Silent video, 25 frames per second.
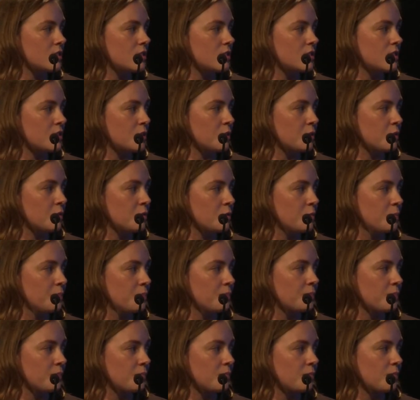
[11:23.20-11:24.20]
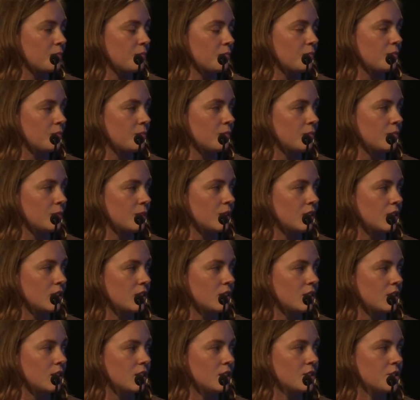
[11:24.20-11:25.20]
So
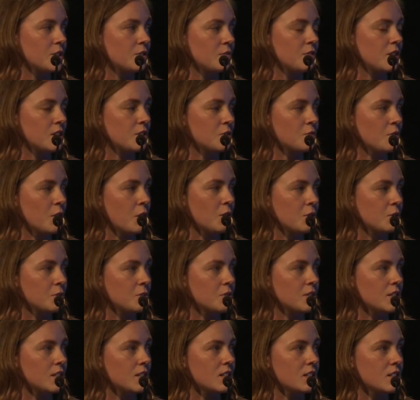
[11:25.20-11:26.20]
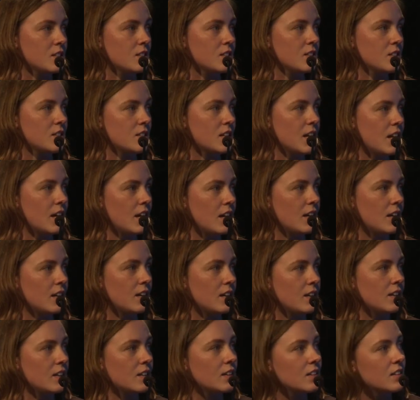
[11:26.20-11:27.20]
each of these rows is
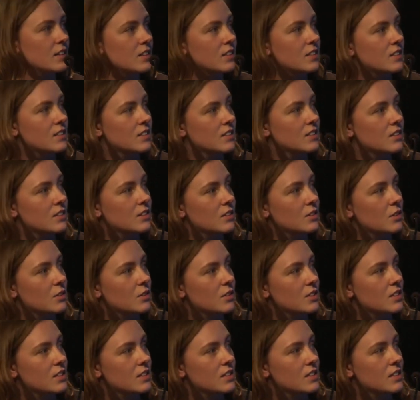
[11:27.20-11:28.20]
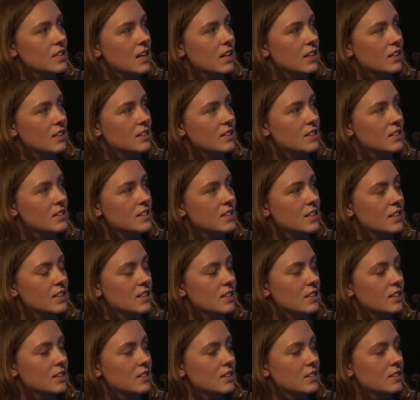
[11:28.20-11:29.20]
a, oh, this is harder to
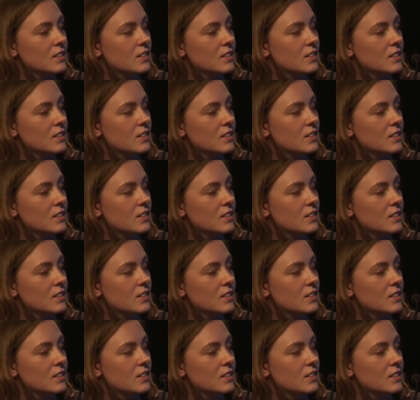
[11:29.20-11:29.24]
see.